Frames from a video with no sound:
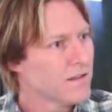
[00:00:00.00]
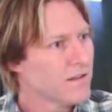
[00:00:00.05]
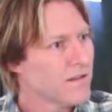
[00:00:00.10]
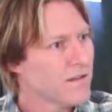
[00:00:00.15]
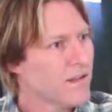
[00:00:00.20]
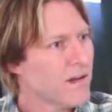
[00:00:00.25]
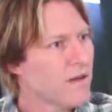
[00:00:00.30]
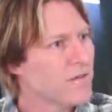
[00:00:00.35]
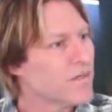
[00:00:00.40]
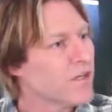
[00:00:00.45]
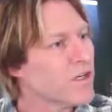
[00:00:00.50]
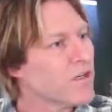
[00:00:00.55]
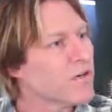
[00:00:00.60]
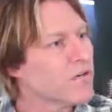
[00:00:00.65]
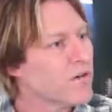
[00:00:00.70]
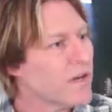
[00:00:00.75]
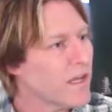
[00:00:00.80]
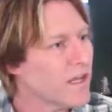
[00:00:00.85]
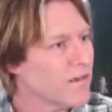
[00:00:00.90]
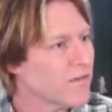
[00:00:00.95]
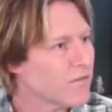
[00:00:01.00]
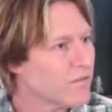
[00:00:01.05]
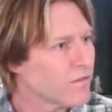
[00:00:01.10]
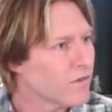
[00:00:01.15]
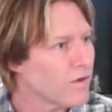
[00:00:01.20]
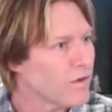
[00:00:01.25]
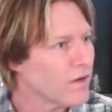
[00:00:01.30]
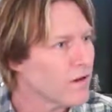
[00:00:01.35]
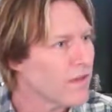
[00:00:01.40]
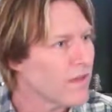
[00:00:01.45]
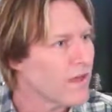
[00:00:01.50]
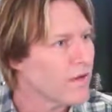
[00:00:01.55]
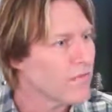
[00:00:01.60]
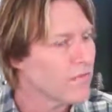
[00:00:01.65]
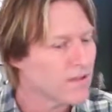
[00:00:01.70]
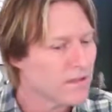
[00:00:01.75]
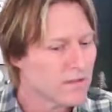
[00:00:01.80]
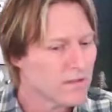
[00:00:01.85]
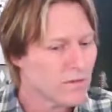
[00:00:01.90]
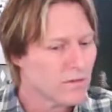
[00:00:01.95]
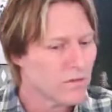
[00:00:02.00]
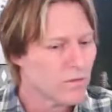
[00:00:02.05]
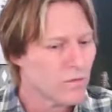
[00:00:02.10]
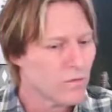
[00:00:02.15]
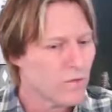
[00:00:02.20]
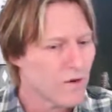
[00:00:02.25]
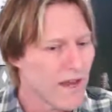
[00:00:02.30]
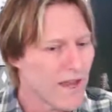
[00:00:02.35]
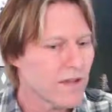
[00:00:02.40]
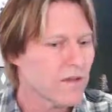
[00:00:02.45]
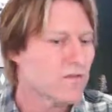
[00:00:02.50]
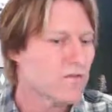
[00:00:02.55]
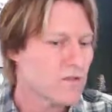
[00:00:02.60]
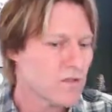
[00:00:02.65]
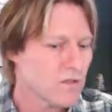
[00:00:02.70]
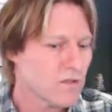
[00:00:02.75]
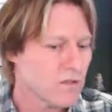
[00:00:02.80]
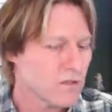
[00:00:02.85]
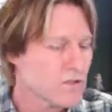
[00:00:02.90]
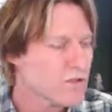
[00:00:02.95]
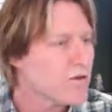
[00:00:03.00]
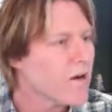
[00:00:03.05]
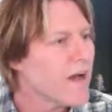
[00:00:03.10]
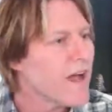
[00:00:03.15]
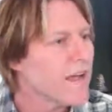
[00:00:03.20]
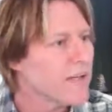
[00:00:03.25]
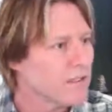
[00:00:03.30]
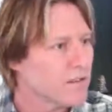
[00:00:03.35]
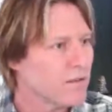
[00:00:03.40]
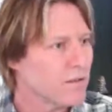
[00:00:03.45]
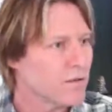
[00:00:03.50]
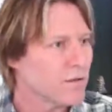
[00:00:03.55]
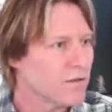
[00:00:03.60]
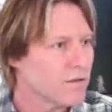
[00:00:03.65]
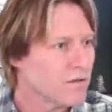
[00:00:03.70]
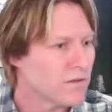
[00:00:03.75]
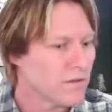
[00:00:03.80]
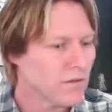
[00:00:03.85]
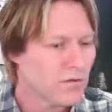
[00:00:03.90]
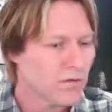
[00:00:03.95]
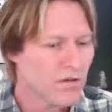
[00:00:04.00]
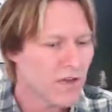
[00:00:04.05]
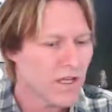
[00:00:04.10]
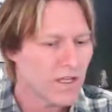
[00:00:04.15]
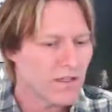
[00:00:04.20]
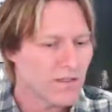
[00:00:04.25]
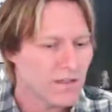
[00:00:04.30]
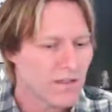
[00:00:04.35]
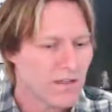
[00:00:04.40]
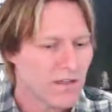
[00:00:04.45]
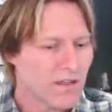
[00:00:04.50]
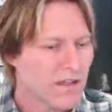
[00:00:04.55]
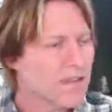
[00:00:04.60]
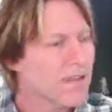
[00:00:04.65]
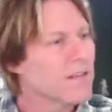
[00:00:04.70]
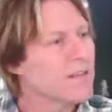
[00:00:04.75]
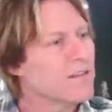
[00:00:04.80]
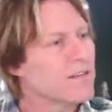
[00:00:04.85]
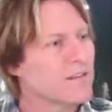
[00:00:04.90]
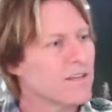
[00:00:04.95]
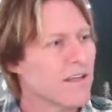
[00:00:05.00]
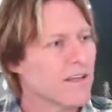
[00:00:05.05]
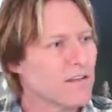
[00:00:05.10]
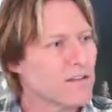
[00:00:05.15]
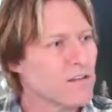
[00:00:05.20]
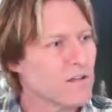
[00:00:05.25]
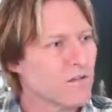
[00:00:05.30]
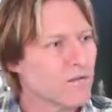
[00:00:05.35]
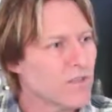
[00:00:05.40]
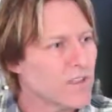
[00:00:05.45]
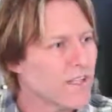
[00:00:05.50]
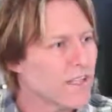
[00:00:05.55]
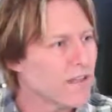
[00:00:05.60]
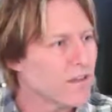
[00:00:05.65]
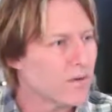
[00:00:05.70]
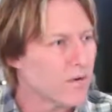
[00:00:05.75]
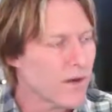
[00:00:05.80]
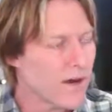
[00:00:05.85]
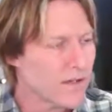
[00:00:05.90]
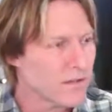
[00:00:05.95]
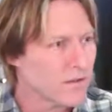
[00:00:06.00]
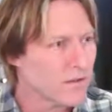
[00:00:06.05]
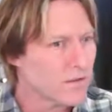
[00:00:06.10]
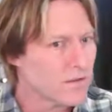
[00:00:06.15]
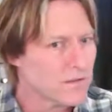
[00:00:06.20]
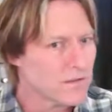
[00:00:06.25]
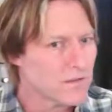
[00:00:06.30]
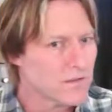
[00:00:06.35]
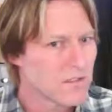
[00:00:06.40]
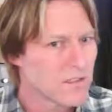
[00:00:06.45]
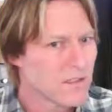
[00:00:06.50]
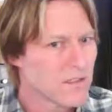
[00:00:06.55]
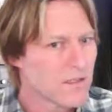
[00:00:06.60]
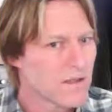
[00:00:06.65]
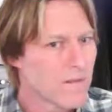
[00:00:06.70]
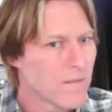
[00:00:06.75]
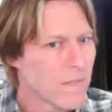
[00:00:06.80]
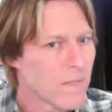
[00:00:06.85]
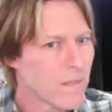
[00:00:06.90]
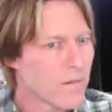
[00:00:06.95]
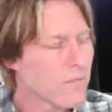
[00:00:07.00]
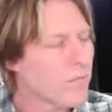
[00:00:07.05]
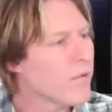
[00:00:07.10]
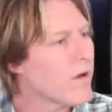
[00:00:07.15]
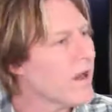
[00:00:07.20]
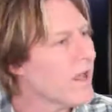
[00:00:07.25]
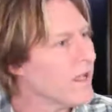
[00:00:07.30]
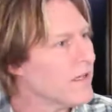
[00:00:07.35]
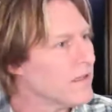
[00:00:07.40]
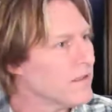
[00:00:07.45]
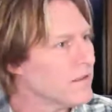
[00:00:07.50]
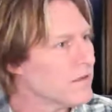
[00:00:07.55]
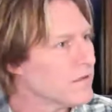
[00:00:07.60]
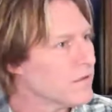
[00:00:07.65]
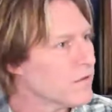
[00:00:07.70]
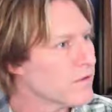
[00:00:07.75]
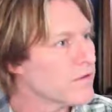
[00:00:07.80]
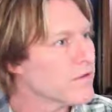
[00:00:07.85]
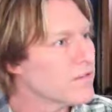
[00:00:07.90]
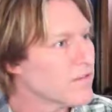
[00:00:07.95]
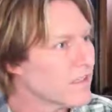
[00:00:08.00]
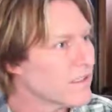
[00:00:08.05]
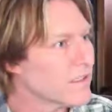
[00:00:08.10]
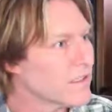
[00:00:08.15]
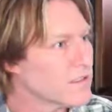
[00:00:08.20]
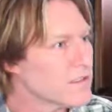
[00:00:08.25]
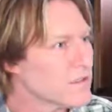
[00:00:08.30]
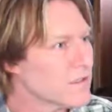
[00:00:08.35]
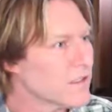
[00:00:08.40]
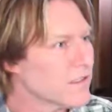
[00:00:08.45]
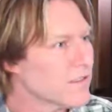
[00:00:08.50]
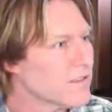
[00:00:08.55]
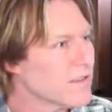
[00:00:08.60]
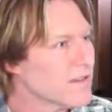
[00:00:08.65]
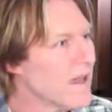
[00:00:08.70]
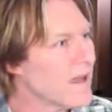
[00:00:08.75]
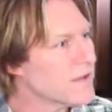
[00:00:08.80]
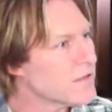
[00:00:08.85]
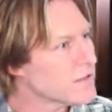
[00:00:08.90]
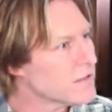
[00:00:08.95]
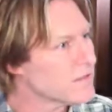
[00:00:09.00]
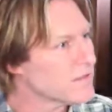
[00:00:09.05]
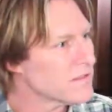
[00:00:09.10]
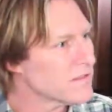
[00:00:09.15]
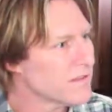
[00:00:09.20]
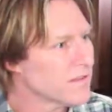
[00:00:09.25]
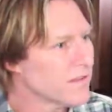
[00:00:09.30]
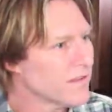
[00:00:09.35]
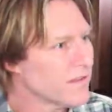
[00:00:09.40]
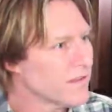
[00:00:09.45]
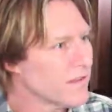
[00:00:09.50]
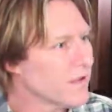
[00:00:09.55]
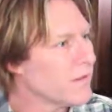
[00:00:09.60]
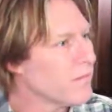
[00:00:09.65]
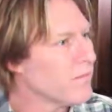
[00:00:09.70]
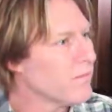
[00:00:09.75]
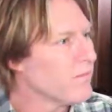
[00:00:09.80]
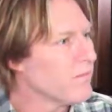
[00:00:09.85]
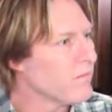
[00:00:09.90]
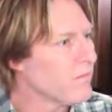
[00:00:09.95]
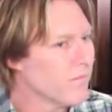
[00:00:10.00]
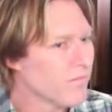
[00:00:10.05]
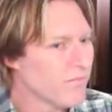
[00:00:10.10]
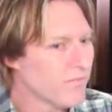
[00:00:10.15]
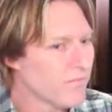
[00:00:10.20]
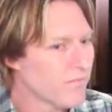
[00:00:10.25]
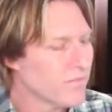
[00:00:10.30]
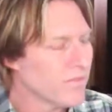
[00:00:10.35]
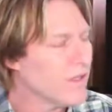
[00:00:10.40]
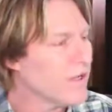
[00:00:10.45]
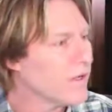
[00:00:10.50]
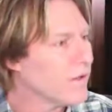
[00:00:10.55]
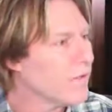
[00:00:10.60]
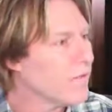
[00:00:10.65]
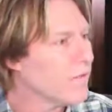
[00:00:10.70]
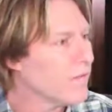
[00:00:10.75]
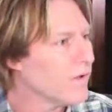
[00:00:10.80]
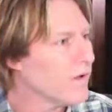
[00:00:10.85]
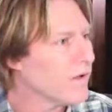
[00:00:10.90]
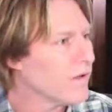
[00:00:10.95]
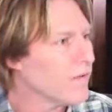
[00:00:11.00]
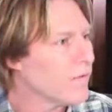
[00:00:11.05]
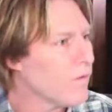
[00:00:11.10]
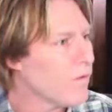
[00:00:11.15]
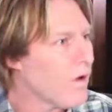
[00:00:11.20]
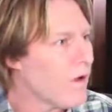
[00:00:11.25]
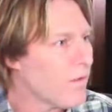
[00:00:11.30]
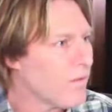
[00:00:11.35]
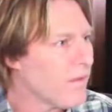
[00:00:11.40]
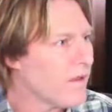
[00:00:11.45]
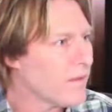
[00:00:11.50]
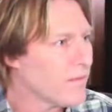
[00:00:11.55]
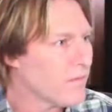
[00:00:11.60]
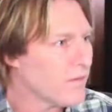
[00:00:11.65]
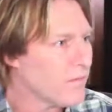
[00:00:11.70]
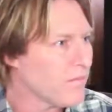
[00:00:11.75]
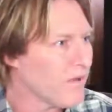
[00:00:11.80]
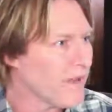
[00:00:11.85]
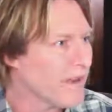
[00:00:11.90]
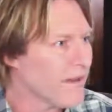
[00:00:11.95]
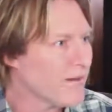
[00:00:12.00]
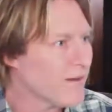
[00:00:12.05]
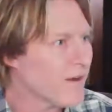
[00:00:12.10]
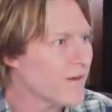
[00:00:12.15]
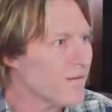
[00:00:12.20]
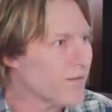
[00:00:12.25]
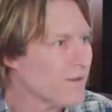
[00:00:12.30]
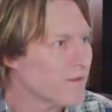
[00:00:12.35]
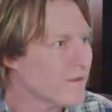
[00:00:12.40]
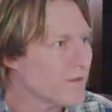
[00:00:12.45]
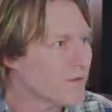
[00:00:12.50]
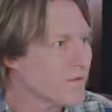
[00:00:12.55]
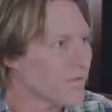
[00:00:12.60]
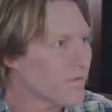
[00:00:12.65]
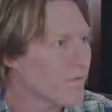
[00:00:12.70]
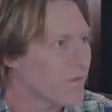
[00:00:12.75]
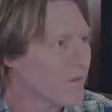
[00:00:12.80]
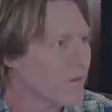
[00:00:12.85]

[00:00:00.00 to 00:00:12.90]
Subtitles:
that I'm going to create for them, because what I try to do is to create an extension of what that director's brand is or their signature is, not just a wallpaper background music for